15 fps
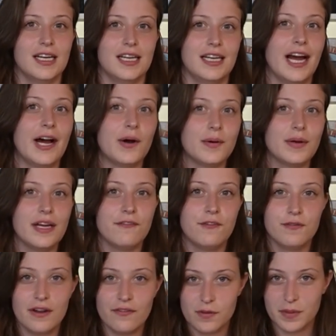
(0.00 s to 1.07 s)
Now, if
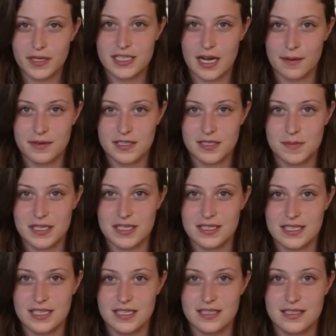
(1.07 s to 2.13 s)
you've never played Dominant
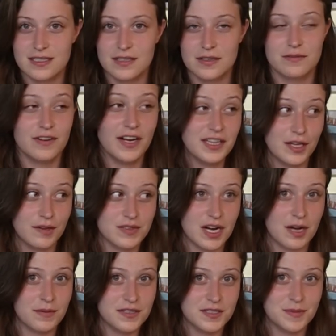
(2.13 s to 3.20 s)
Species, Fred loves
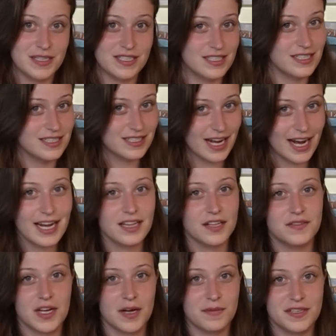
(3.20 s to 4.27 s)
Dominant Species, I
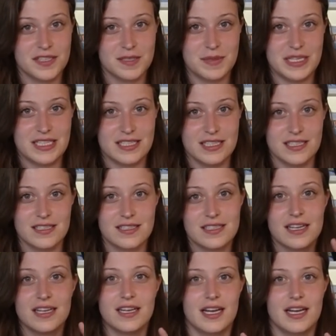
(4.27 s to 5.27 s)
love Dominant Species,